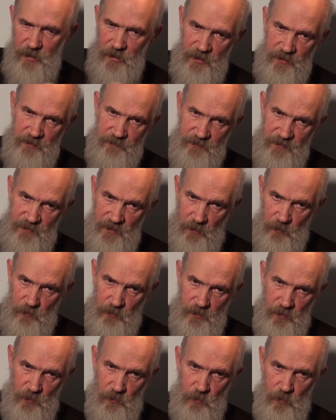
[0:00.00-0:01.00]
table should
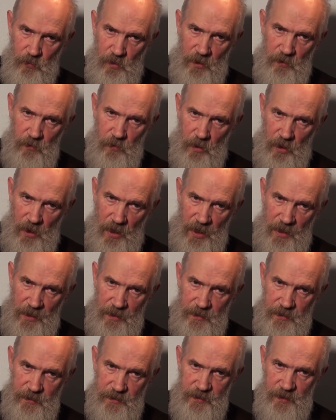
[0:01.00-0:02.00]
not be
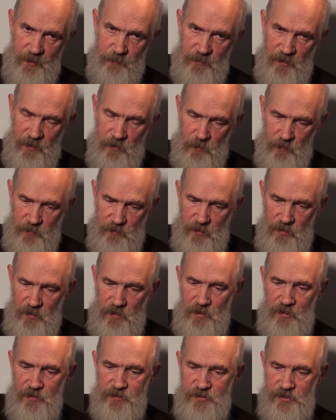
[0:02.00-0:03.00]
considered
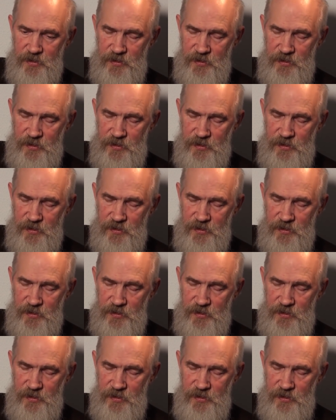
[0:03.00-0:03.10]
from